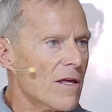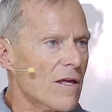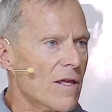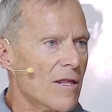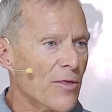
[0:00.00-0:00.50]

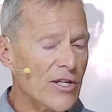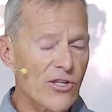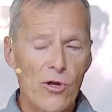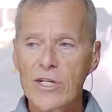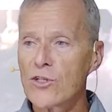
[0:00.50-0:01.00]
the
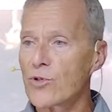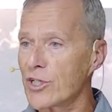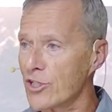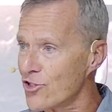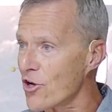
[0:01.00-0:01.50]
Thessalonians were
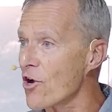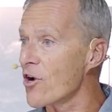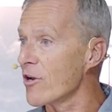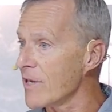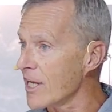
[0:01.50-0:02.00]

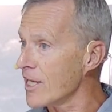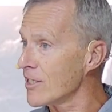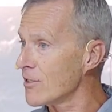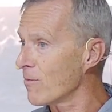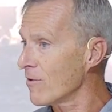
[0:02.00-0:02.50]
concerned
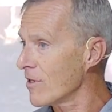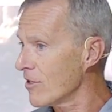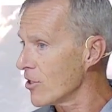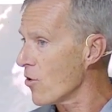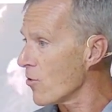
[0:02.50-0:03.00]
because,
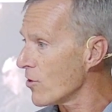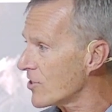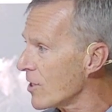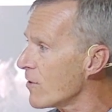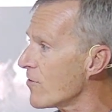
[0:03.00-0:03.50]
you know,
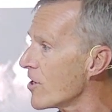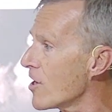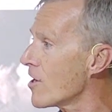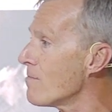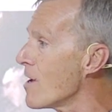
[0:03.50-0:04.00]
some of
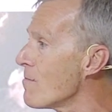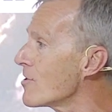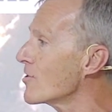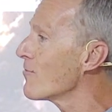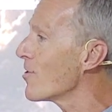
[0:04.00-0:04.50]
their
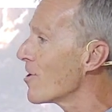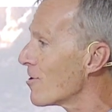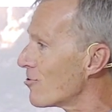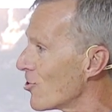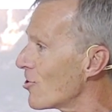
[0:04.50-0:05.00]
members of
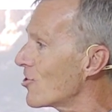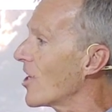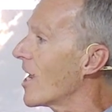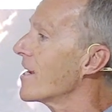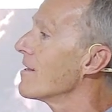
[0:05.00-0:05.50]
their church
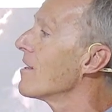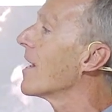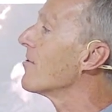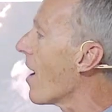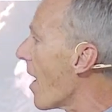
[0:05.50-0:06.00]
had,
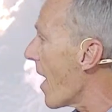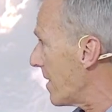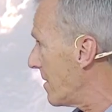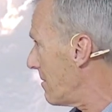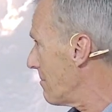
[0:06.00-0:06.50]
had
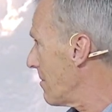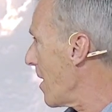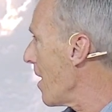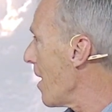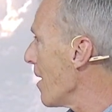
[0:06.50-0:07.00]
died,
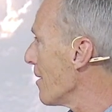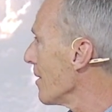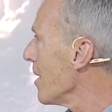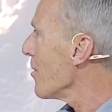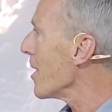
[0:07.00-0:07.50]
and
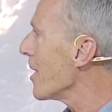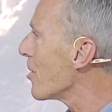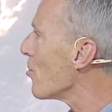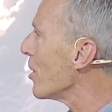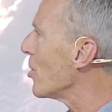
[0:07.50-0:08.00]
they
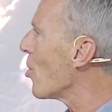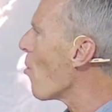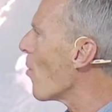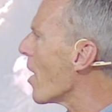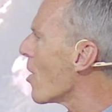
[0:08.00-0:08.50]
didn't really know
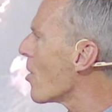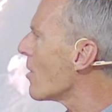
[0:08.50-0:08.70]
where